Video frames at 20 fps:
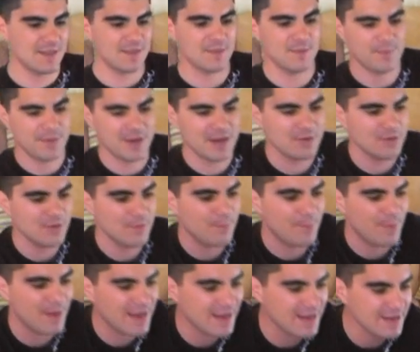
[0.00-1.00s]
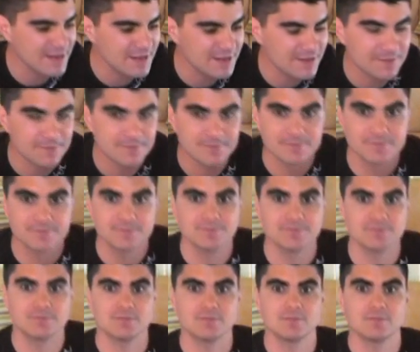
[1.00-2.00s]
The power bank
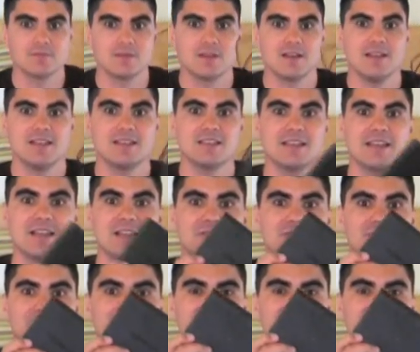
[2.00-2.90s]
is an extra